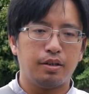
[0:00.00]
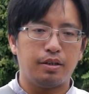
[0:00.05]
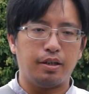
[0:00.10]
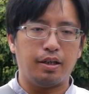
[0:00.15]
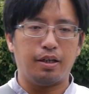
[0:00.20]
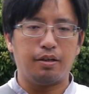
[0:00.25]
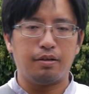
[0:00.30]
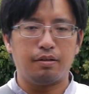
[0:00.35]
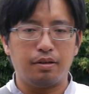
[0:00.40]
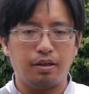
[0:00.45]

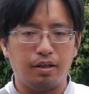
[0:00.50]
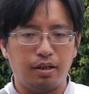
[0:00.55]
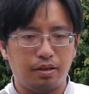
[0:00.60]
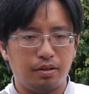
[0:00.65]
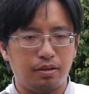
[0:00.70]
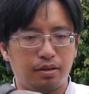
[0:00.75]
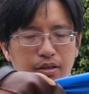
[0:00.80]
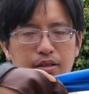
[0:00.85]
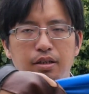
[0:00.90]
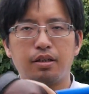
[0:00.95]
Now,
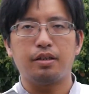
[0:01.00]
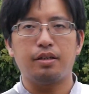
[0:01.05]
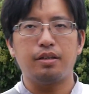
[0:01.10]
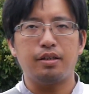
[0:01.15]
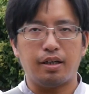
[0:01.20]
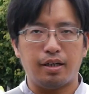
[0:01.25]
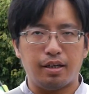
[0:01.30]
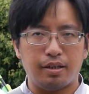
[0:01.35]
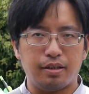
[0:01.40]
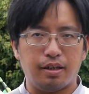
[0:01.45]

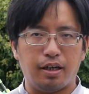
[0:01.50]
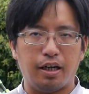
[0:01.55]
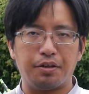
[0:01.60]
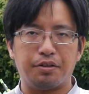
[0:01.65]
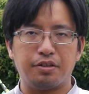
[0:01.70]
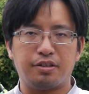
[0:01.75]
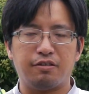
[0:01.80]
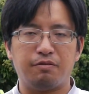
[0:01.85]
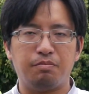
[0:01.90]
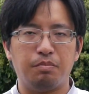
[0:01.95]
Lilly and
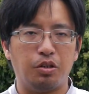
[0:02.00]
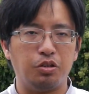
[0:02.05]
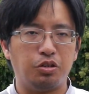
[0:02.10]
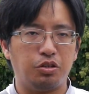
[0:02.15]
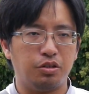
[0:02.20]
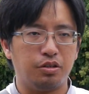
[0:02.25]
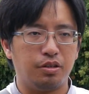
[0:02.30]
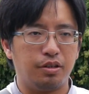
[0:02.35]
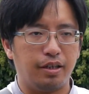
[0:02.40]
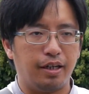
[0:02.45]
others have
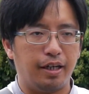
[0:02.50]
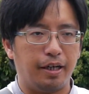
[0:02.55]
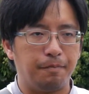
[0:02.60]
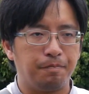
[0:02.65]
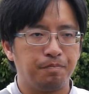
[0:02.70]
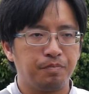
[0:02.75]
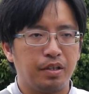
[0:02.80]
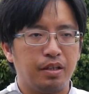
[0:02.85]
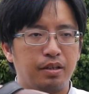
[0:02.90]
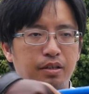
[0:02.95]
mentioned that